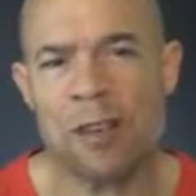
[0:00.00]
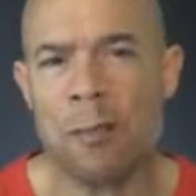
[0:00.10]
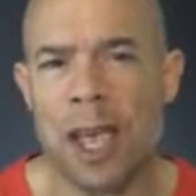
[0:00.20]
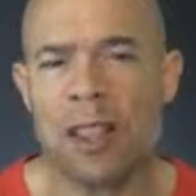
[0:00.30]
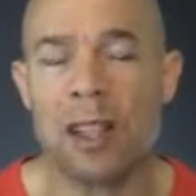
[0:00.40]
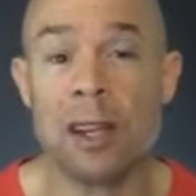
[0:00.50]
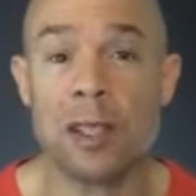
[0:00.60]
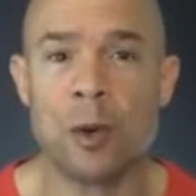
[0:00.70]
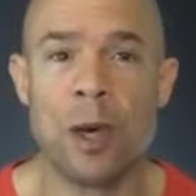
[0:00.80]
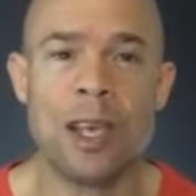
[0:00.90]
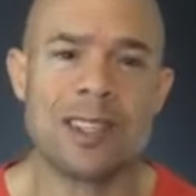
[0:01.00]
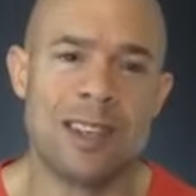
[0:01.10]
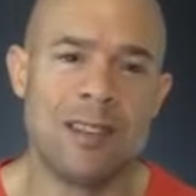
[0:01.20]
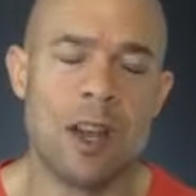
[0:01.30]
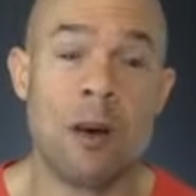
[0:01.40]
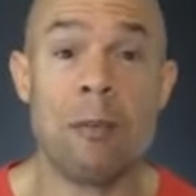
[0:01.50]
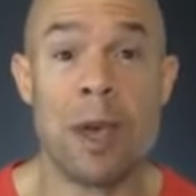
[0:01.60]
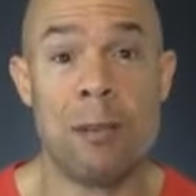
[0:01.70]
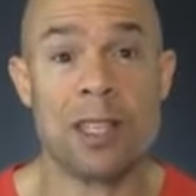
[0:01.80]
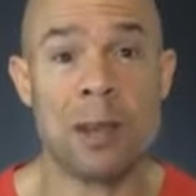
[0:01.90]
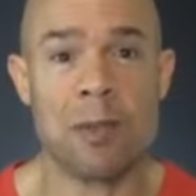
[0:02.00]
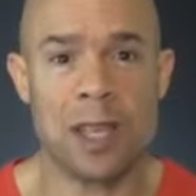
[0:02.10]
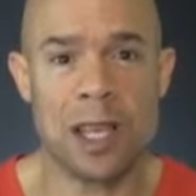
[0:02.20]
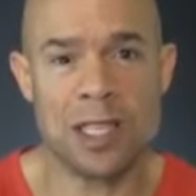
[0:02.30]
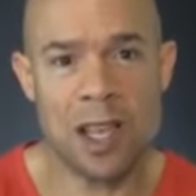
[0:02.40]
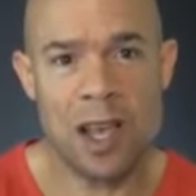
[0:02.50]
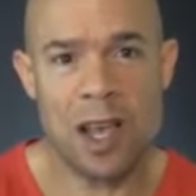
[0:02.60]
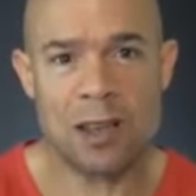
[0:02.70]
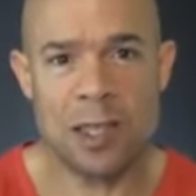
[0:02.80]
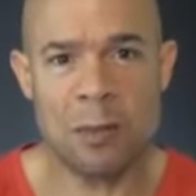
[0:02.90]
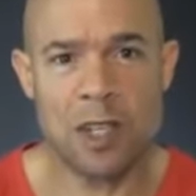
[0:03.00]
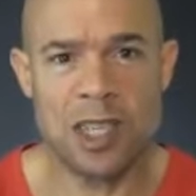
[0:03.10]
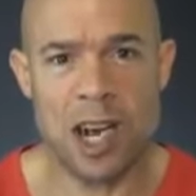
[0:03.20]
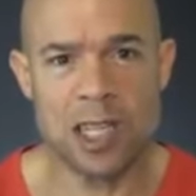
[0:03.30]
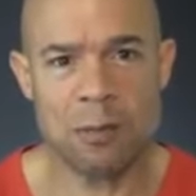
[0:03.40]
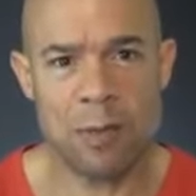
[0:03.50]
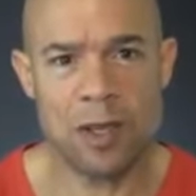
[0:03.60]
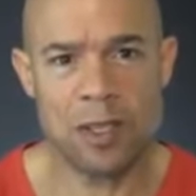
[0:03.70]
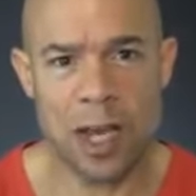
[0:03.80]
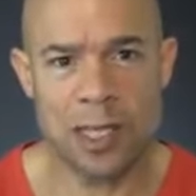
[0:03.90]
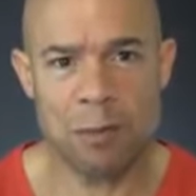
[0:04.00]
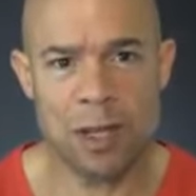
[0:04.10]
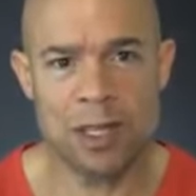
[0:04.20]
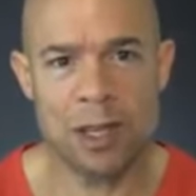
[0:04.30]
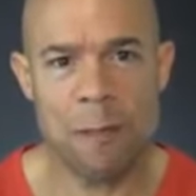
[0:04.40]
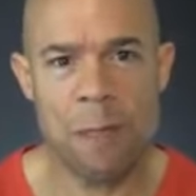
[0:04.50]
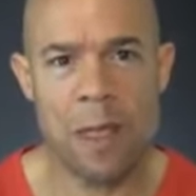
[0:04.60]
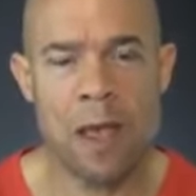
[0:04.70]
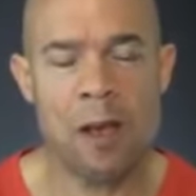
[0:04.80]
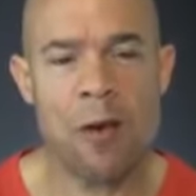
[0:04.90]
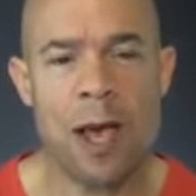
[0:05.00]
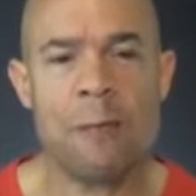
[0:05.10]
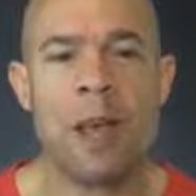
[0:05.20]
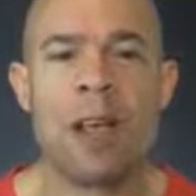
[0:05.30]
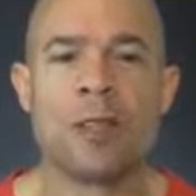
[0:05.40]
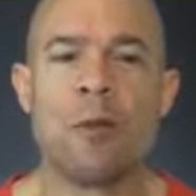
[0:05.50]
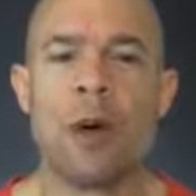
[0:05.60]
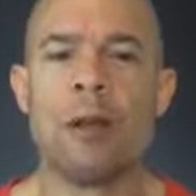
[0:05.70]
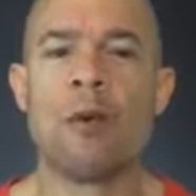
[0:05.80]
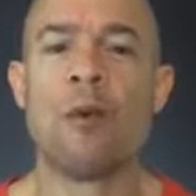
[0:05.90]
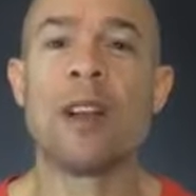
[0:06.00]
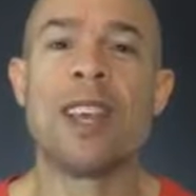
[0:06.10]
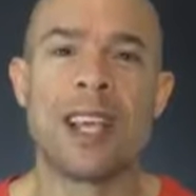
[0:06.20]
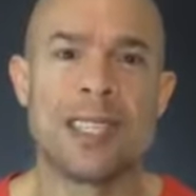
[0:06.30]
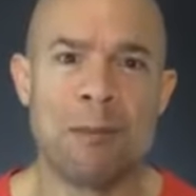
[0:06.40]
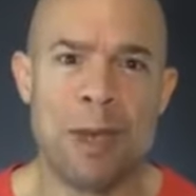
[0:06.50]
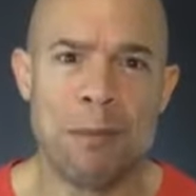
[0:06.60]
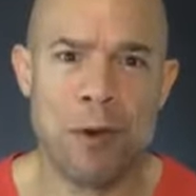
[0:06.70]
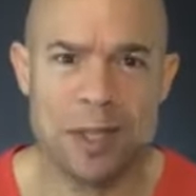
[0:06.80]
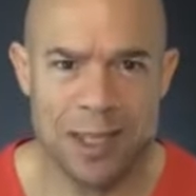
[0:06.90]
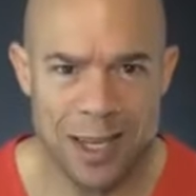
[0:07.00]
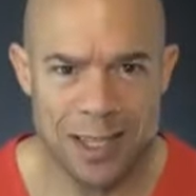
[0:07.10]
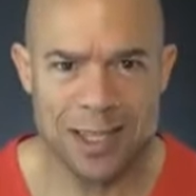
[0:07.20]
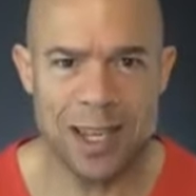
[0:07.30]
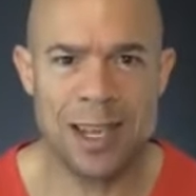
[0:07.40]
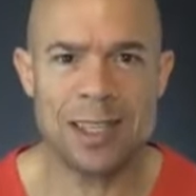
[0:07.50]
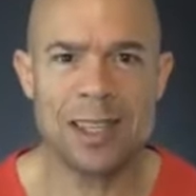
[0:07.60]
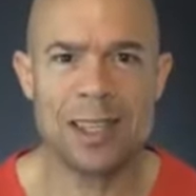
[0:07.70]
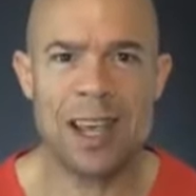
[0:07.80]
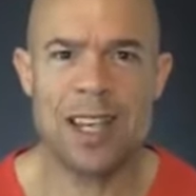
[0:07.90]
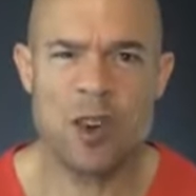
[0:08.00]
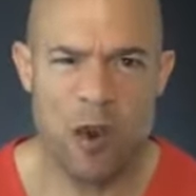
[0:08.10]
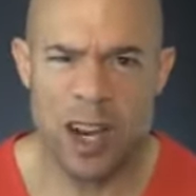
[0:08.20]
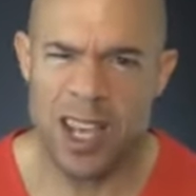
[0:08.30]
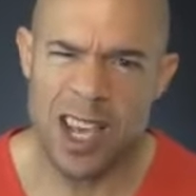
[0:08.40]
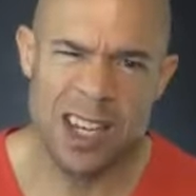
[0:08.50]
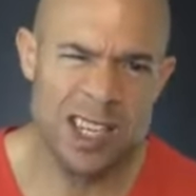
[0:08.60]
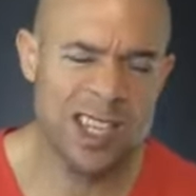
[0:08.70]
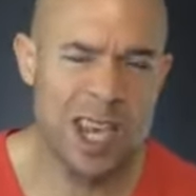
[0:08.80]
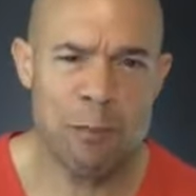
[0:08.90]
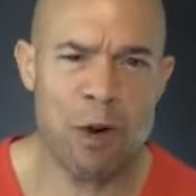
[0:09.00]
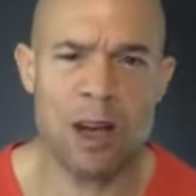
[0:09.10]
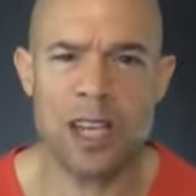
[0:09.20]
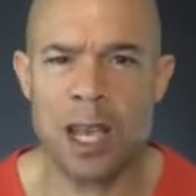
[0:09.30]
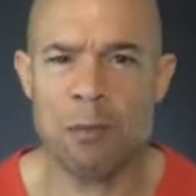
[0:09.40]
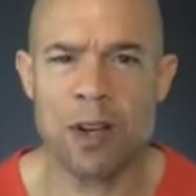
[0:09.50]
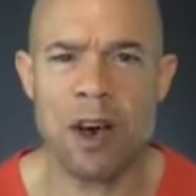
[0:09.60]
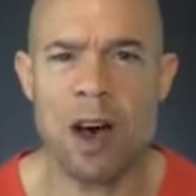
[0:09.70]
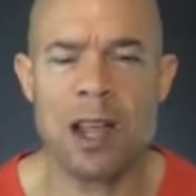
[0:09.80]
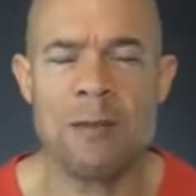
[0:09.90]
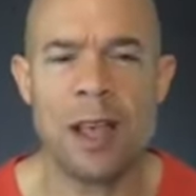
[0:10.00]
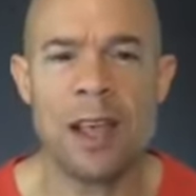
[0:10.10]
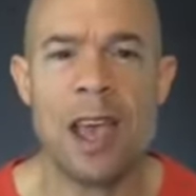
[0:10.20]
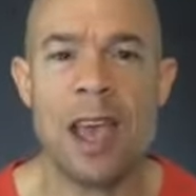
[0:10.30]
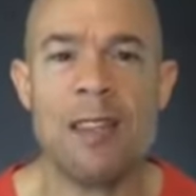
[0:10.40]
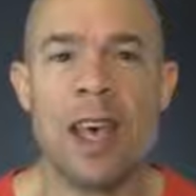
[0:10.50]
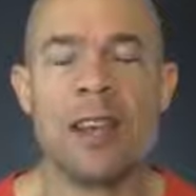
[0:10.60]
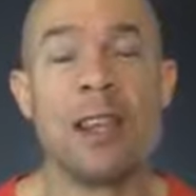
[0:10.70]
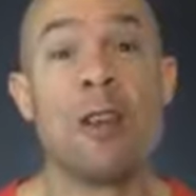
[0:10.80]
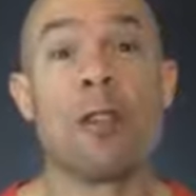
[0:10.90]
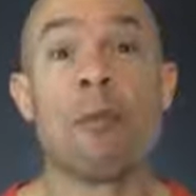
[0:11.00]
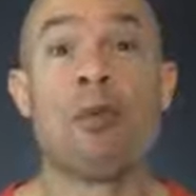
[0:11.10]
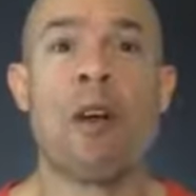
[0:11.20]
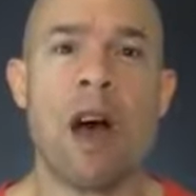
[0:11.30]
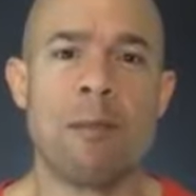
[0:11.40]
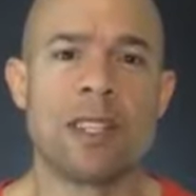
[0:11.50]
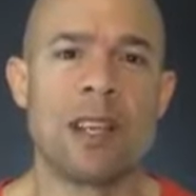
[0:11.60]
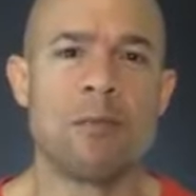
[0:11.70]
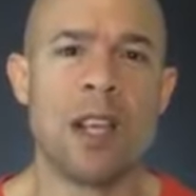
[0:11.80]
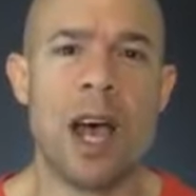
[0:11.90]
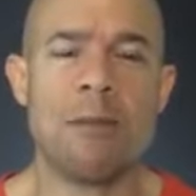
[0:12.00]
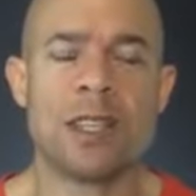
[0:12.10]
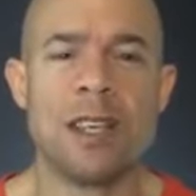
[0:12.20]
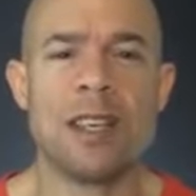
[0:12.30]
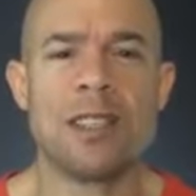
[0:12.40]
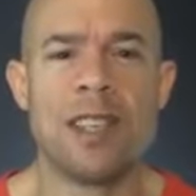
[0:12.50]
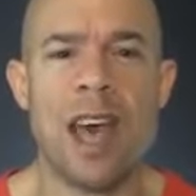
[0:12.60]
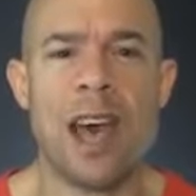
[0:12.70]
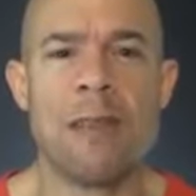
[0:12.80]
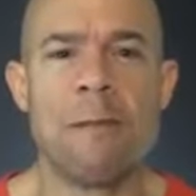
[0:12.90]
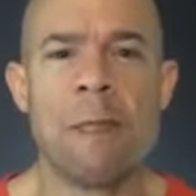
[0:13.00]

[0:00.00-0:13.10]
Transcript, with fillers: if you make the little tweaks, you know, maybe it's some things, some adjustments, right? So one thing is to be persistent and gritty and just keep on keeping on. And then, you know, the promise sometimes is that,